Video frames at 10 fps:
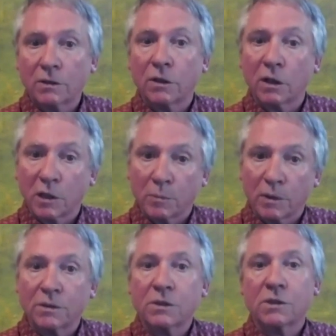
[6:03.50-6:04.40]

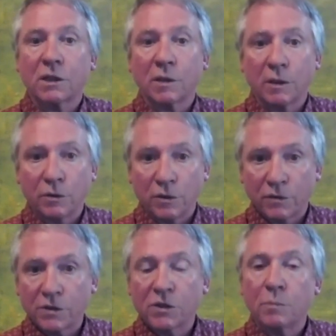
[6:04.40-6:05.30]
documents, in
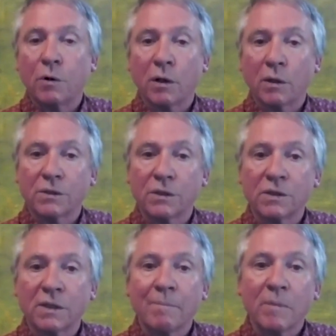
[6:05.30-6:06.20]
university
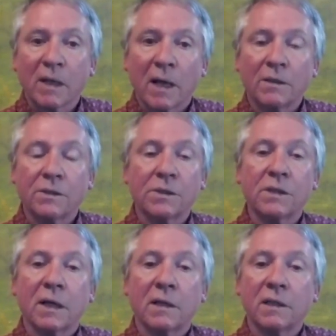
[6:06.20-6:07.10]
policies. And this is
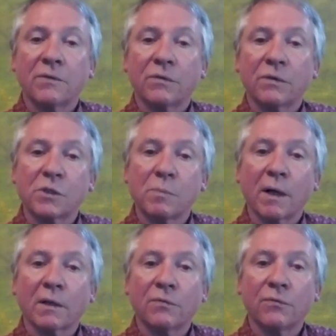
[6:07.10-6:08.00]
the idea of
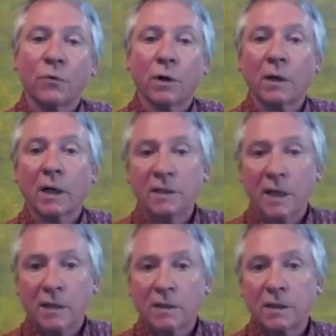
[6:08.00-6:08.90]
respect for
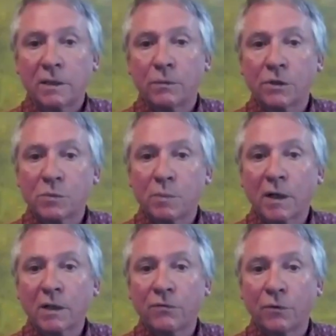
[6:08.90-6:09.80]
identity,
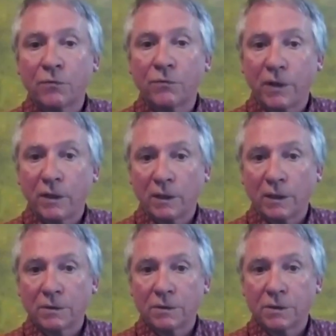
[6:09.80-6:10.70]
respect for
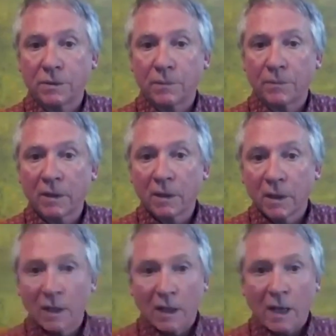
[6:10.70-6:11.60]
feelings. Yeah. Yeah.
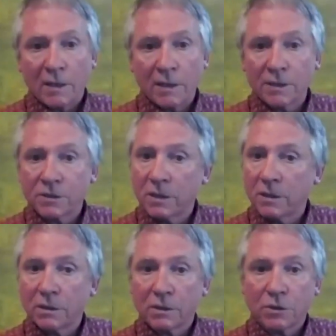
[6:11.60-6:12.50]
And you can see
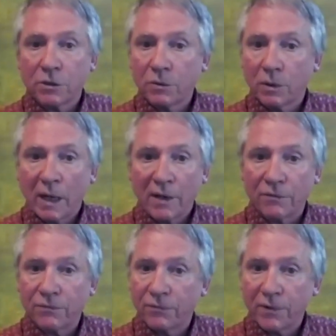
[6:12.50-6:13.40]
that the two
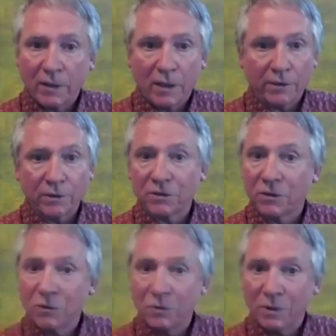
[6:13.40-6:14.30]
have very little to
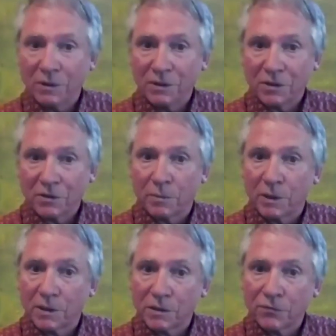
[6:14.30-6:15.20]
do with each other,
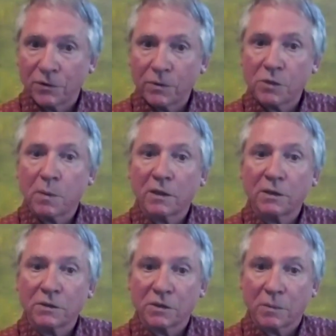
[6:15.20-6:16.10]
because if you're
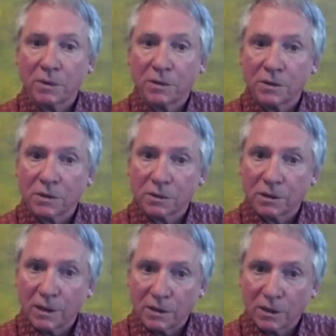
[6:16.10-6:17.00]
respecting someone's
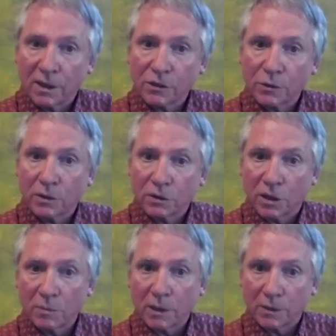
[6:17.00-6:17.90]
intellectual
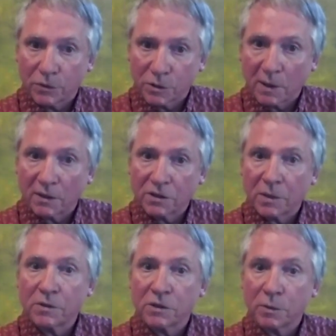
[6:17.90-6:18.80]
autonomy, respecting
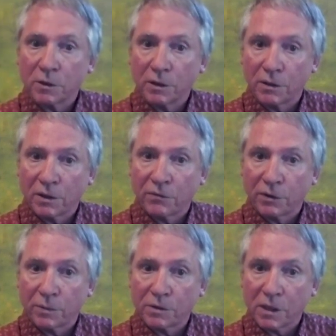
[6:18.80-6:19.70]
someone's ability to think
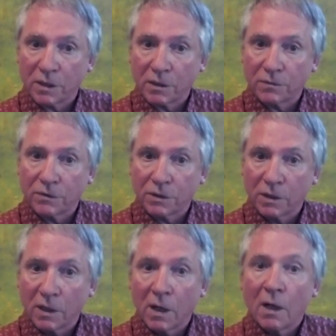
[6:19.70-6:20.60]
for themselves,
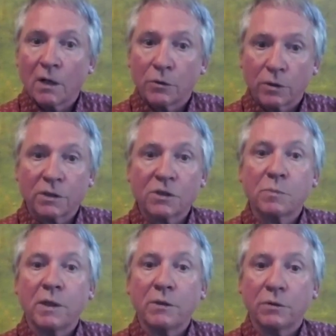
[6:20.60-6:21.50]
you're going to
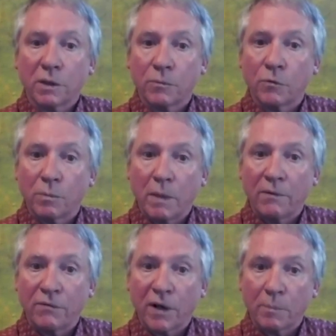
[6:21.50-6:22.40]
speak to them what may
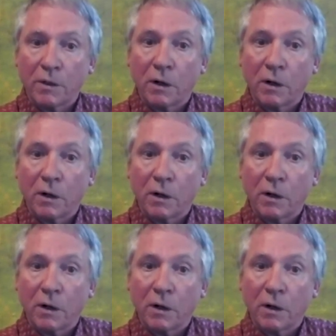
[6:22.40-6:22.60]
in fact be